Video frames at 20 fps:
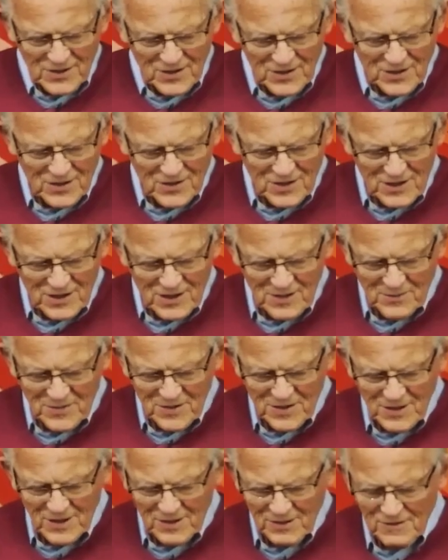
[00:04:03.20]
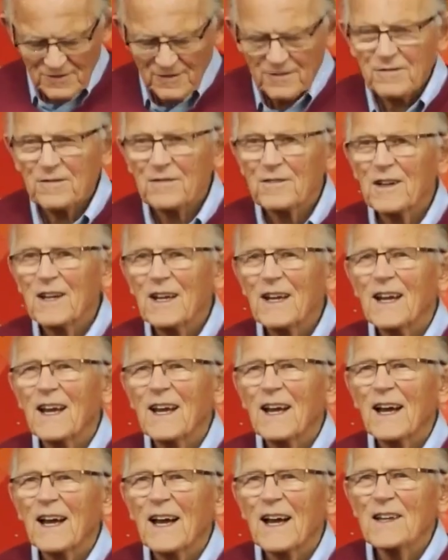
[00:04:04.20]
her to himself
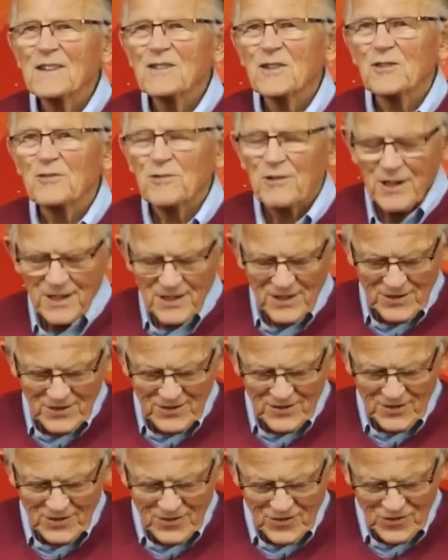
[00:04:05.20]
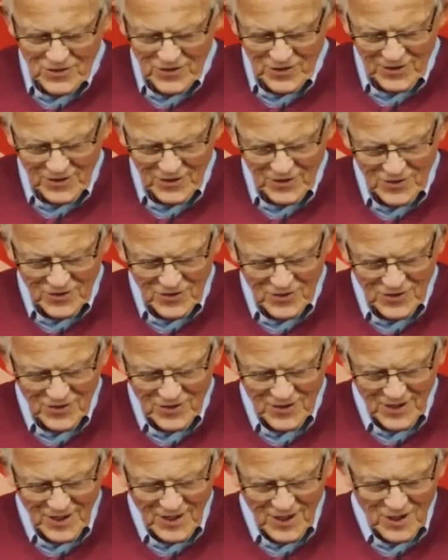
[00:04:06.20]
as a radiant church,
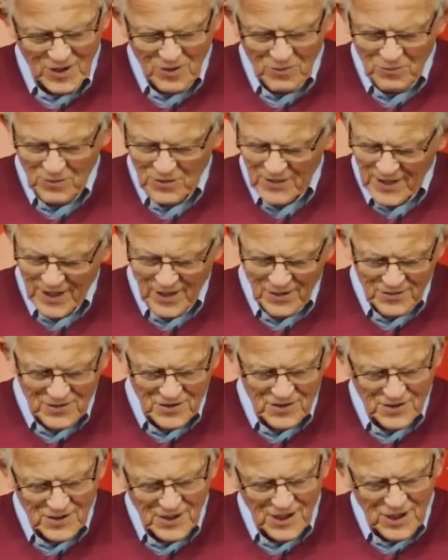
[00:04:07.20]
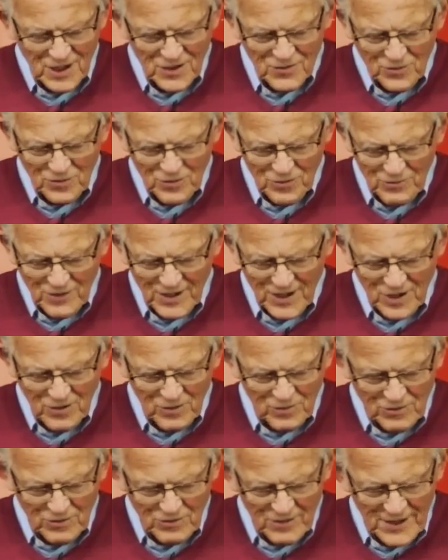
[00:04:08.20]
without stain or
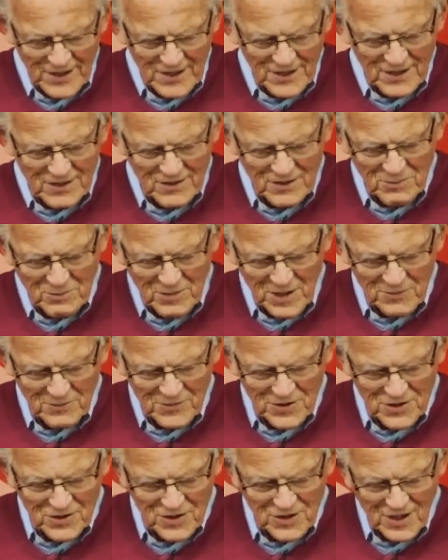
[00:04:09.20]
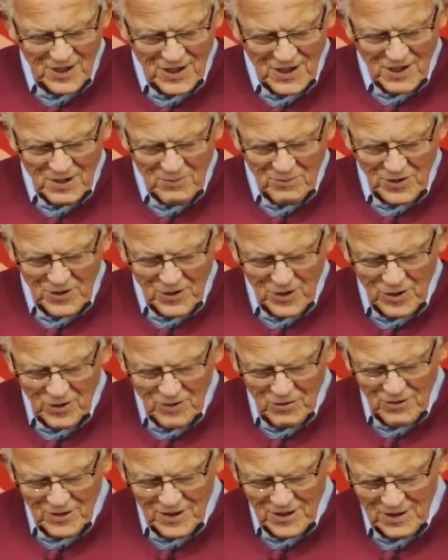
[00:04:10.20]
wrinkle or any other blemish, but
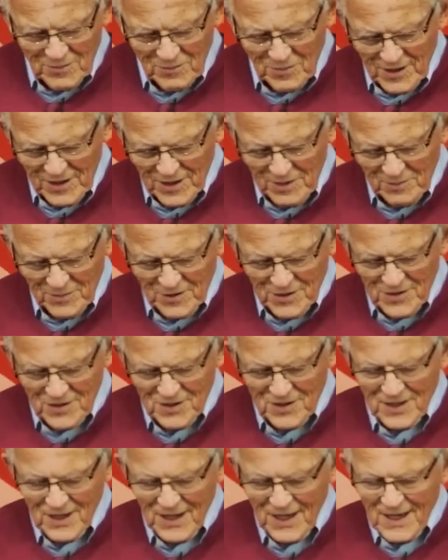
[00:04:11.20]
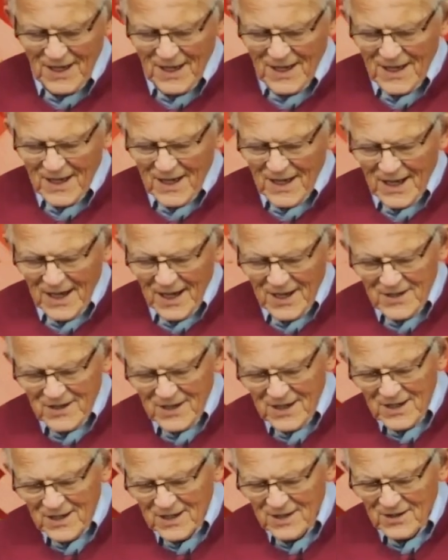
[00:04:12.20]
holy and blameless. And
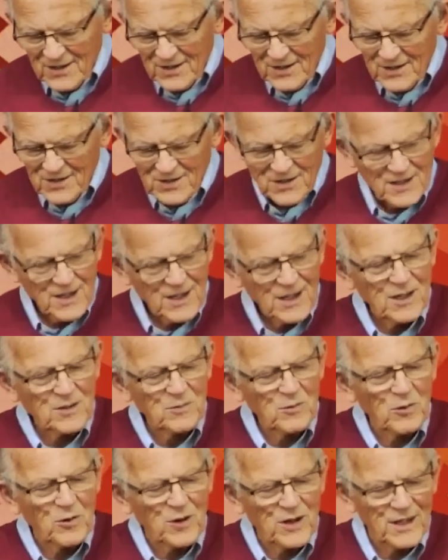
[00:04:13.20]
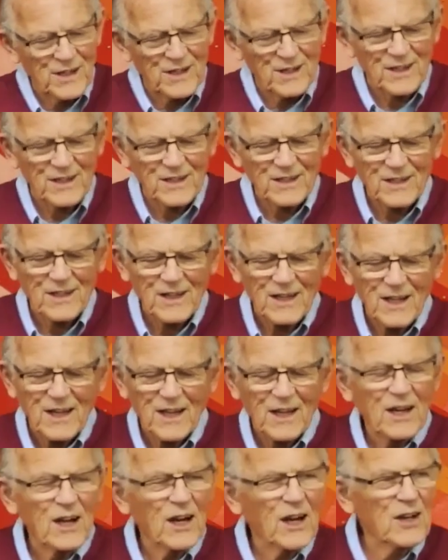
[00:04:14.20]
in the same way,
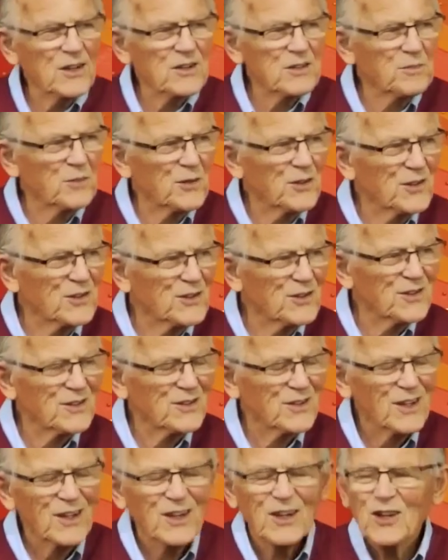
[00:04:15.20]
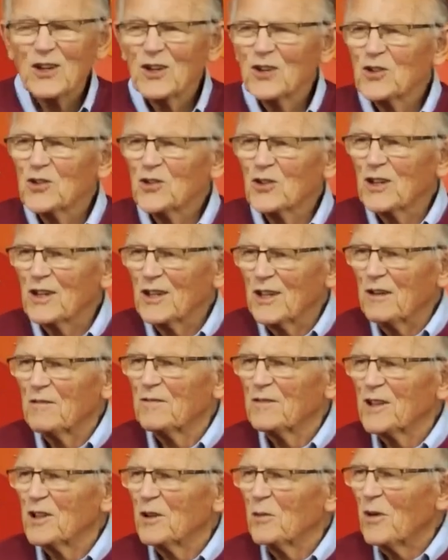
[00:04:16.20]
husbands should
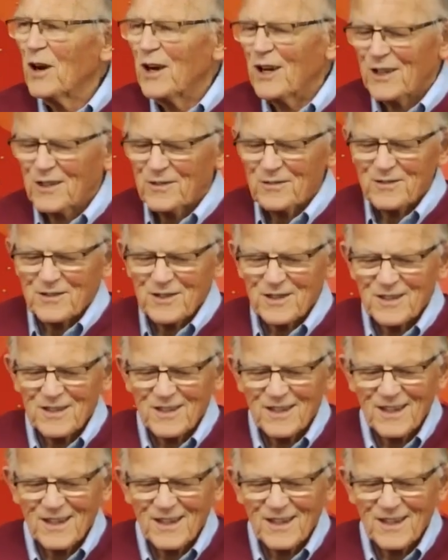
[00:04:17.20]
love their wives